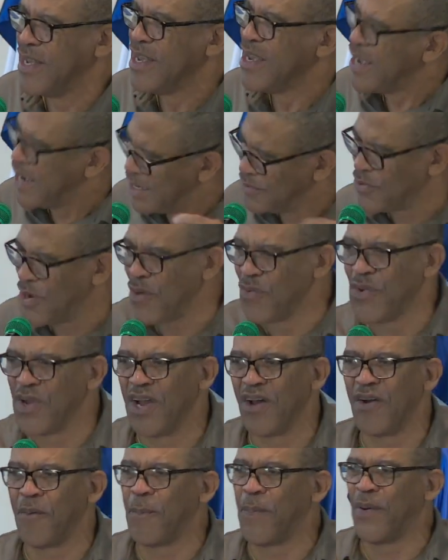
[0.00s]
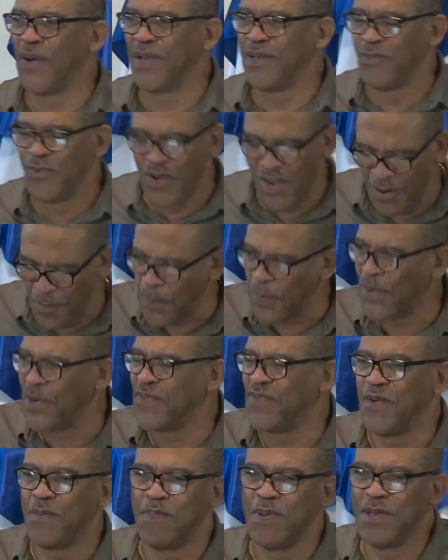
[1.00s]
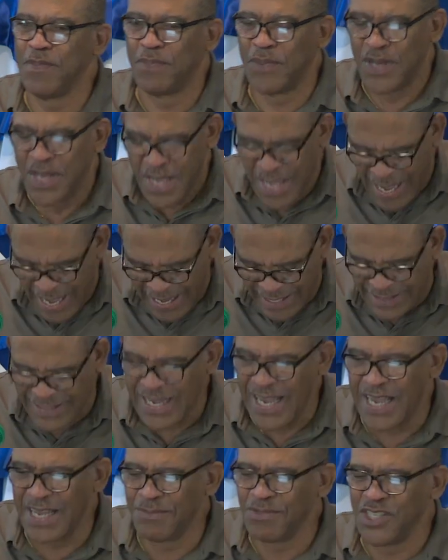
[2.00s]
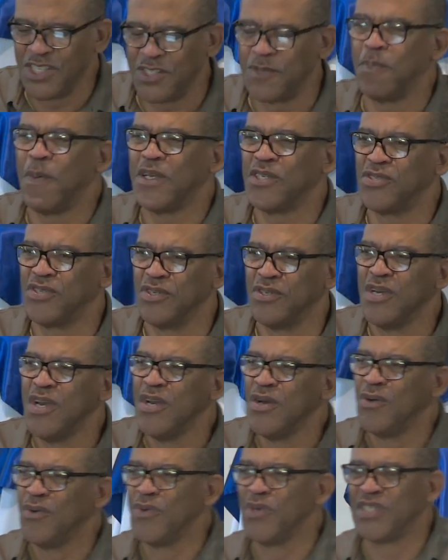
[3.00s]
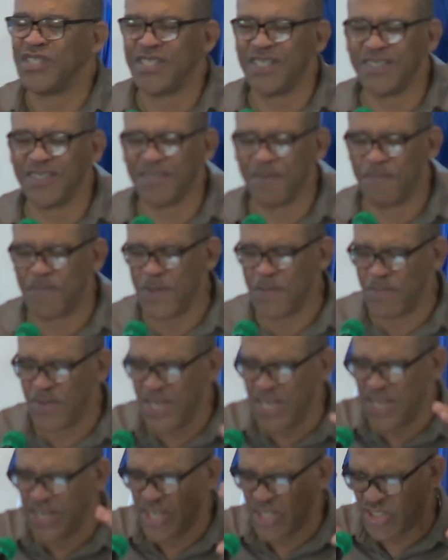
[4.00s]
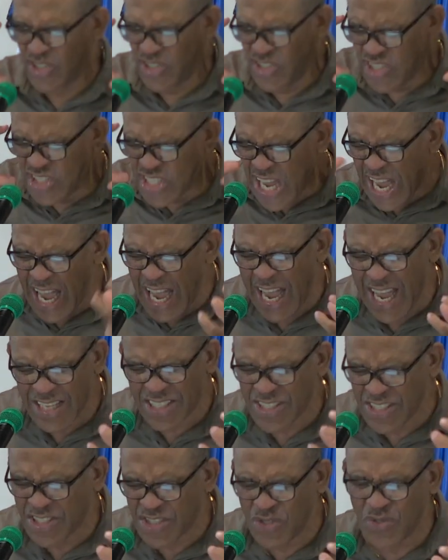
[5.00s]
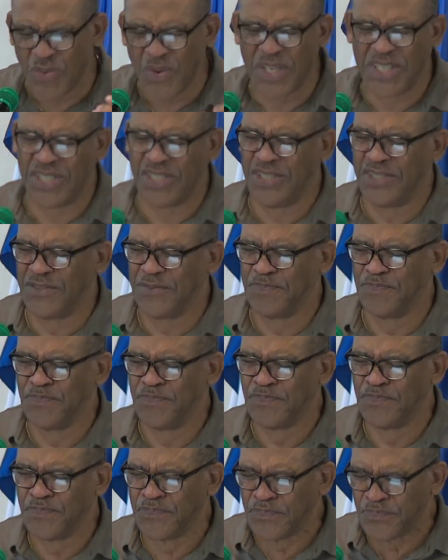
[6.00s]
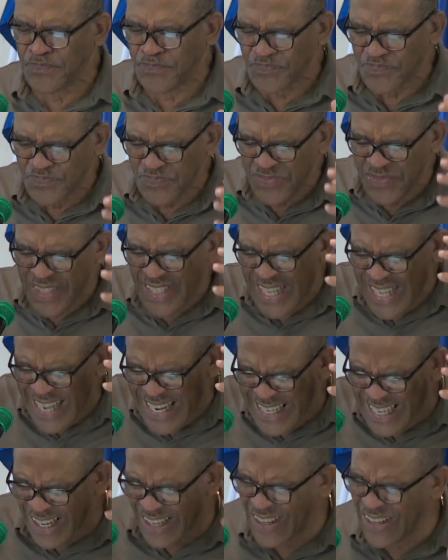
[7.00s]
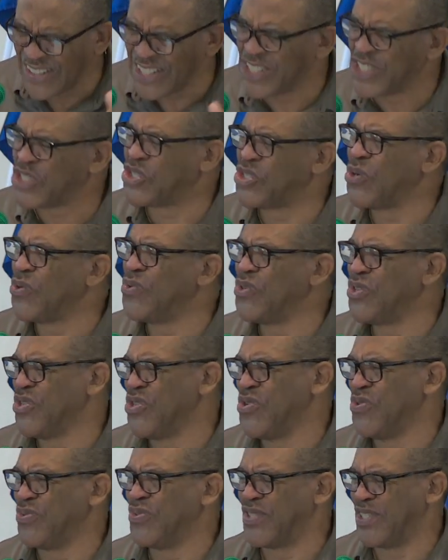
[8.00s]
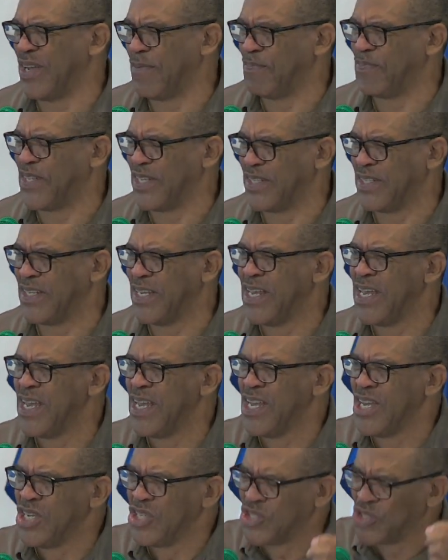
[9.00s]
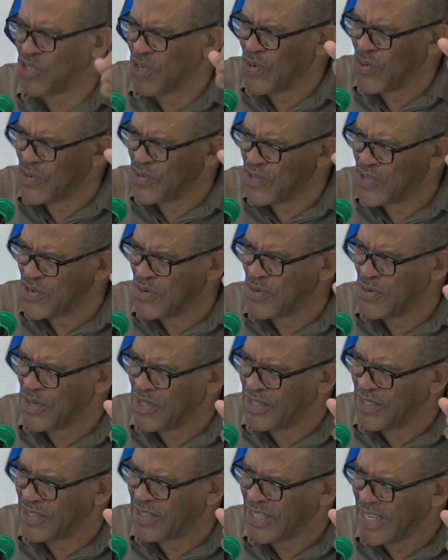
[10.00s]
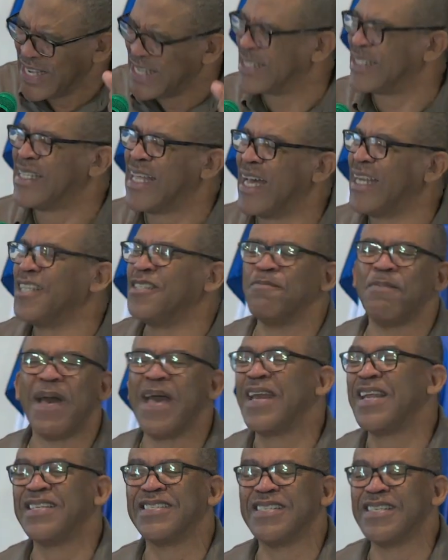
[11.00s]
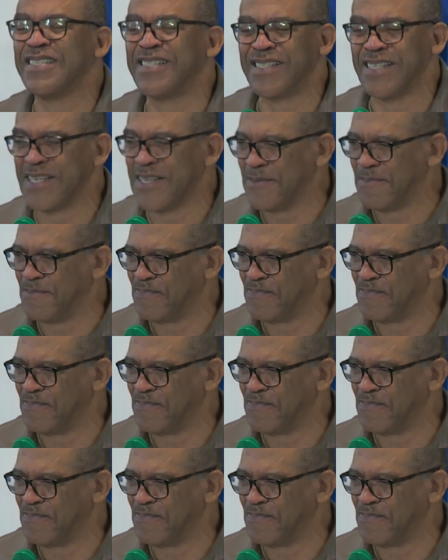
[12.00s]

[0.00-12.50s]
That's why we ought to pray. We ought to pray for people at times, especially when we see some people in a dire situation and God is showing you something, showing you, look, it's not as bad as it seems.